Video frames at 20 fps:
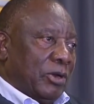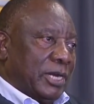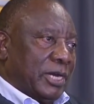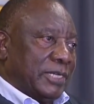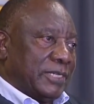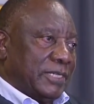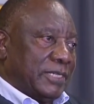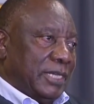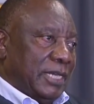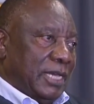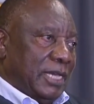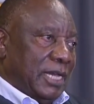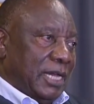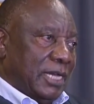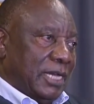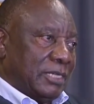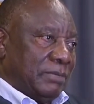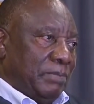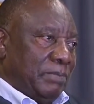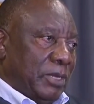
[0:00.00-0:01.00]
Our
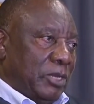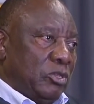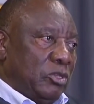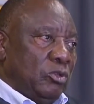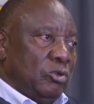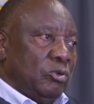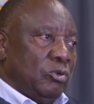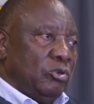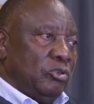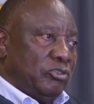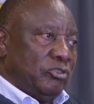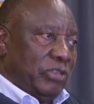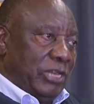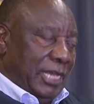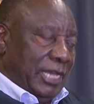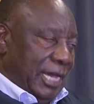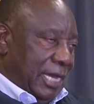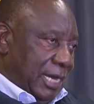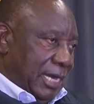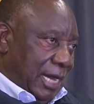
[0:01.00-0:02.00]
democracy has
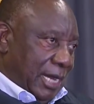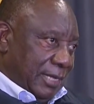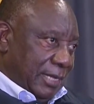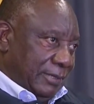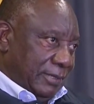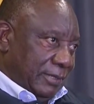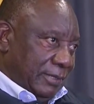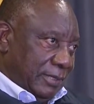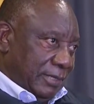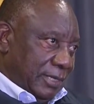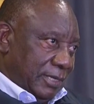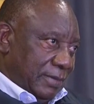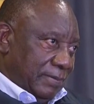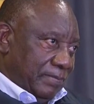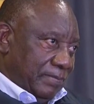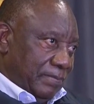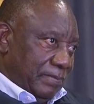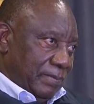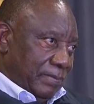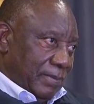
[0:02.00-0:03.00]
been hugely
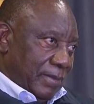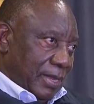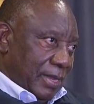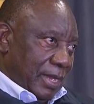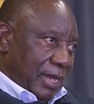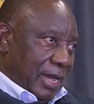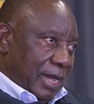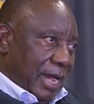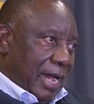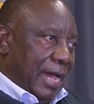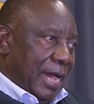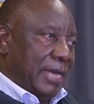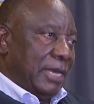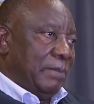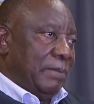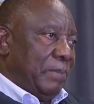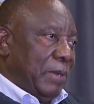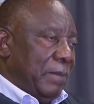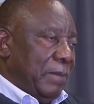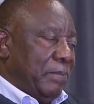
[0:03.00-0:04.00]
enhanced,
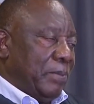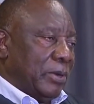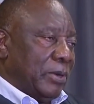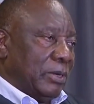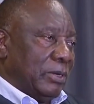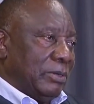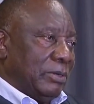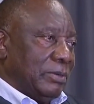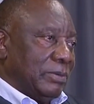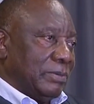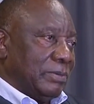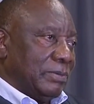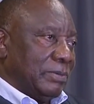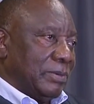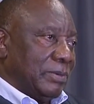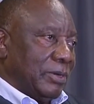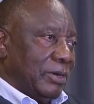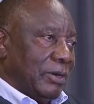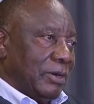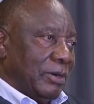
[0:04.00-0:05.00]
and the
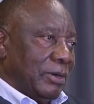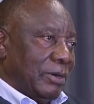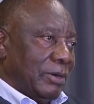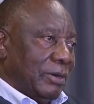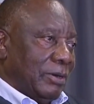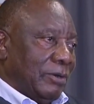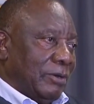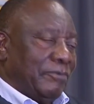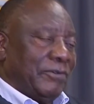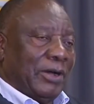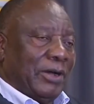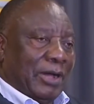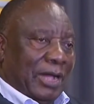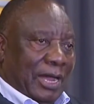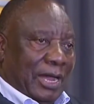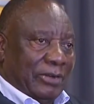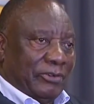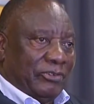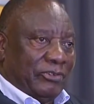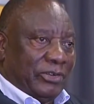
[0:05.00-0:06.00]
people
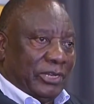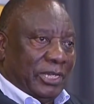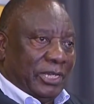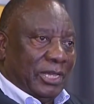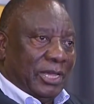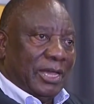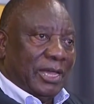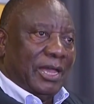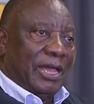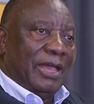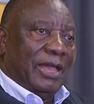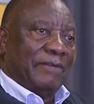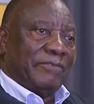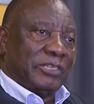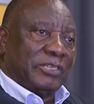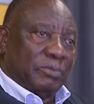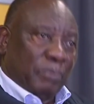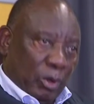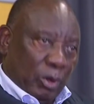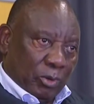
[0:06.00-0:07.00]
of our
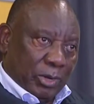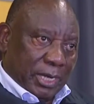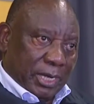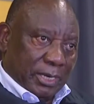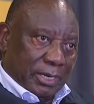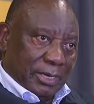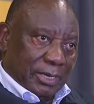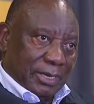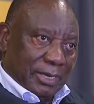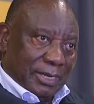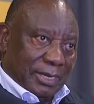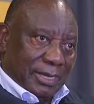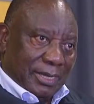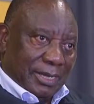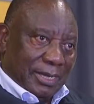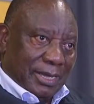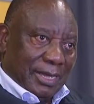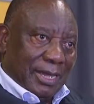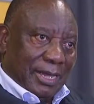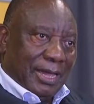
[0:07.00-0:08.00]
country have
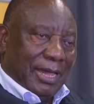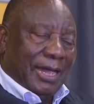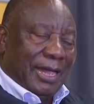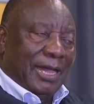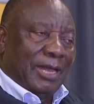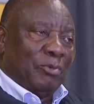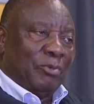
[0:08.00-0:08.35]
spoken,